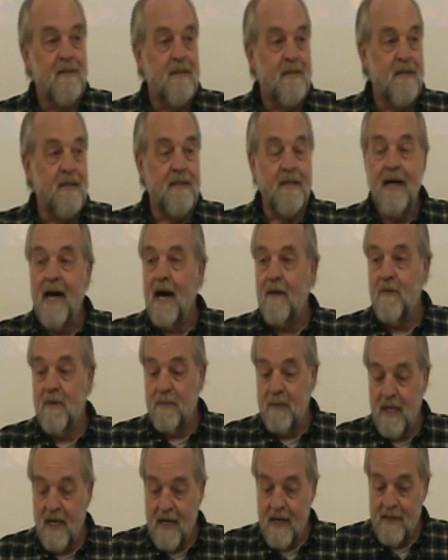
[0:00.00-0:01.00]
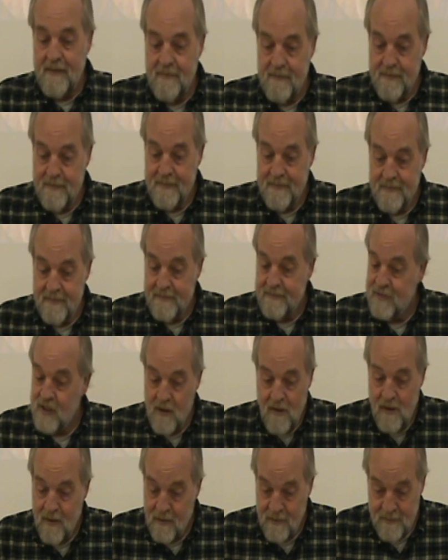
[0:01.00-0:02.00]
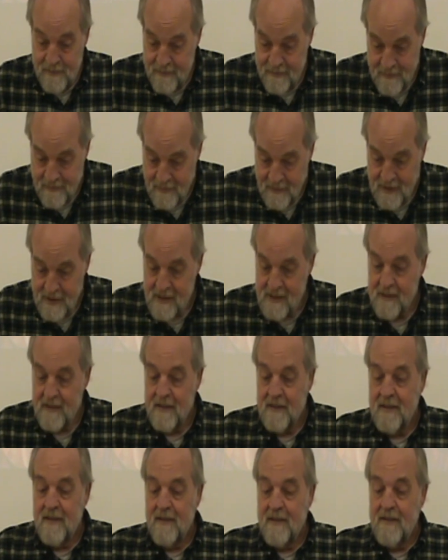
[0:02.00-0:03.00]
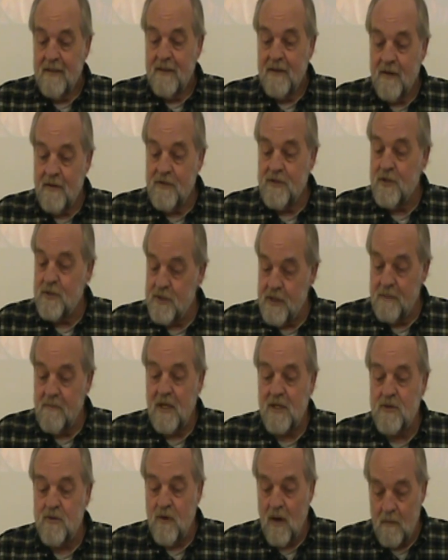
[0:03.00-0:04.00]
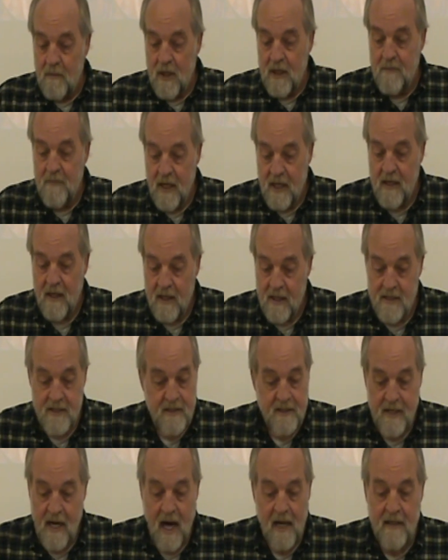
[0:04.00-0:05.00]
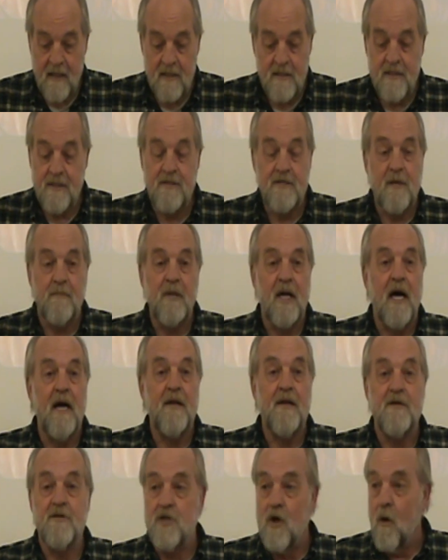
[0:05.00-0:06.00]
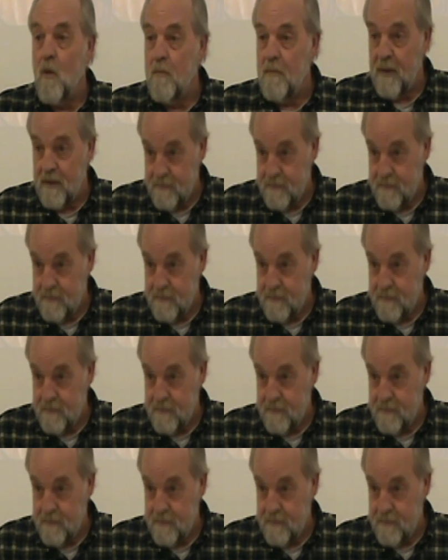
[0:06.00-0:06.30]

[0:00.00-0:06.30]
And the guy replied, No, there's usually much grumbling because God doesn't supply the soap.